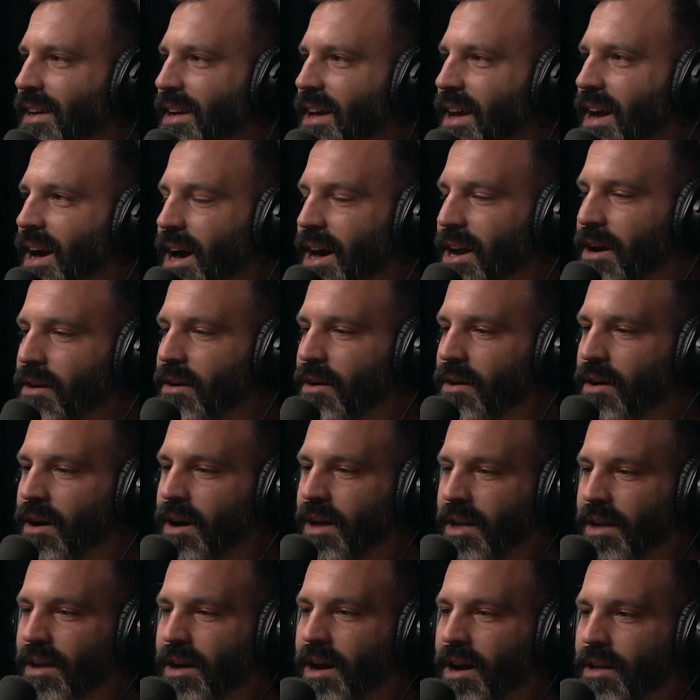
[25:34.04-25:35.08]
I don't know.
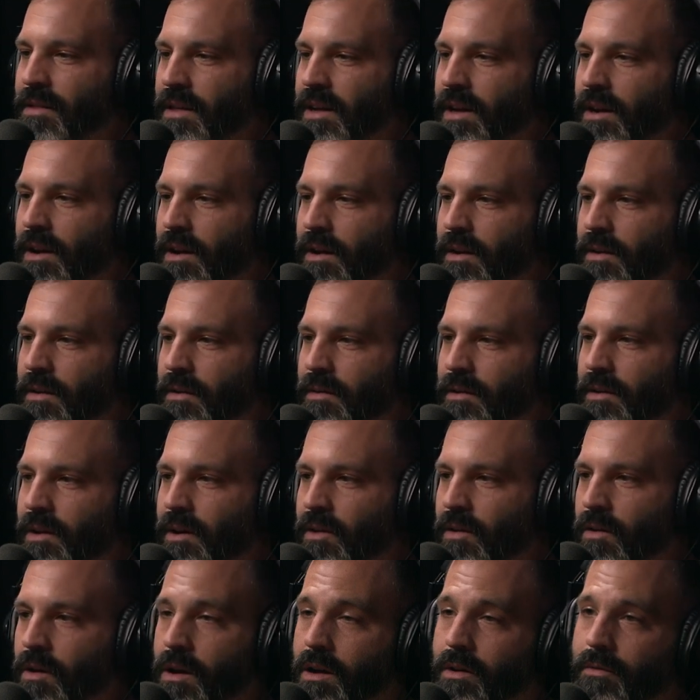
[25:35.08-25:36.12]
I think a
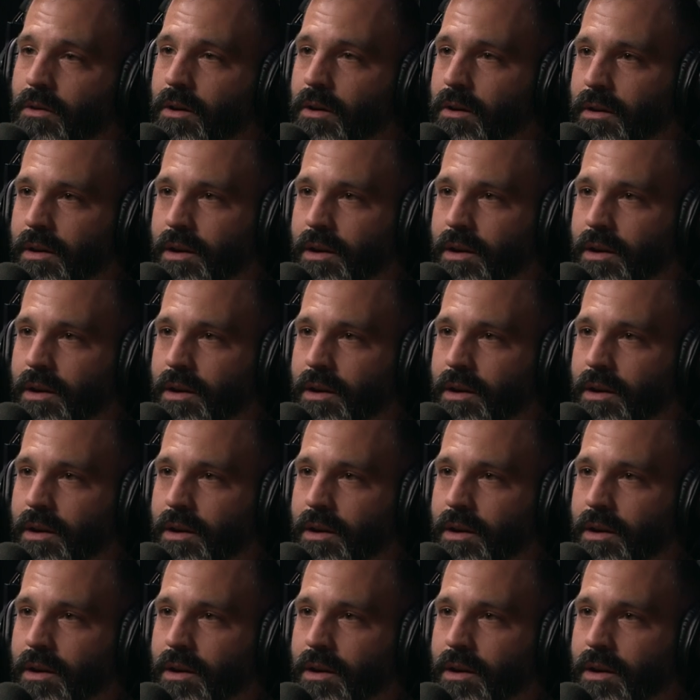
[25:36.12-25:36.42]
lot of our